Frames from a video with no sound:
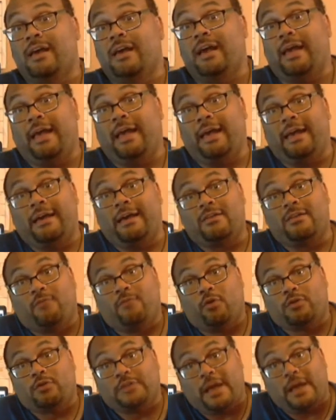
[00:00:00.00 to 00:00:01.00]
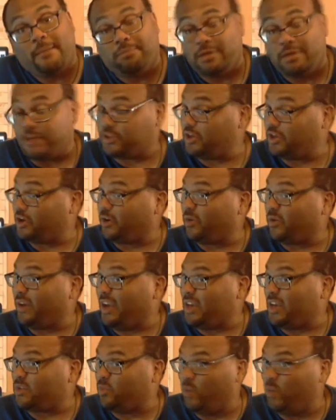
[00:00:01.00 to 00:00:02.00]
as full time place kicker
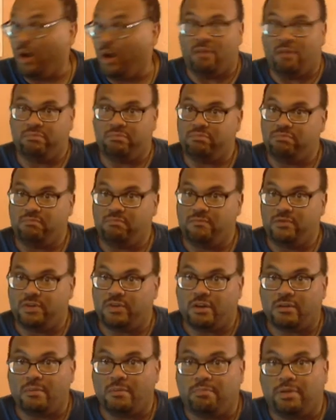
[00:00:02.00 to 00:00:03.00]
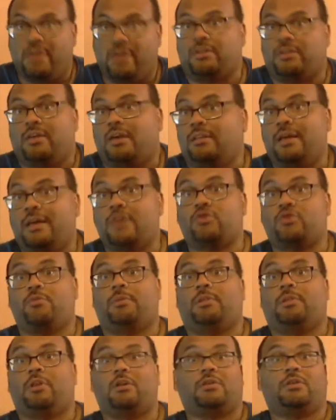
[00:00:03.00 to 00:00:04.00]
as well. Seldom place kick last year,
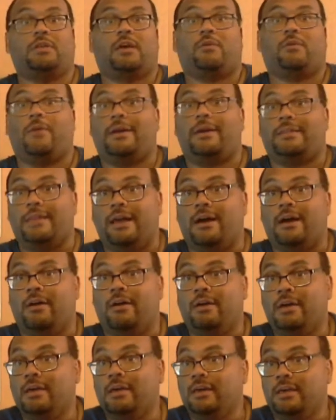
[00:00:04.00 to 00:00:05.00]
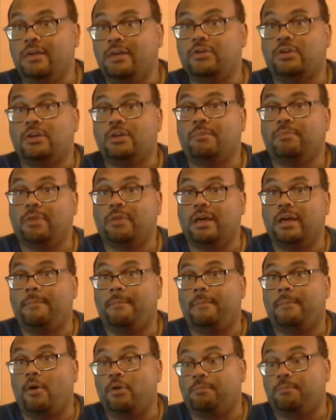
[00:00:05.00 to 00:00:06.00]
but looks like right now he's going to play
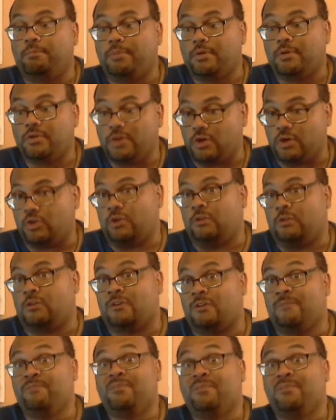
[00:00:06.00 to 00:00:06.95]
both positions.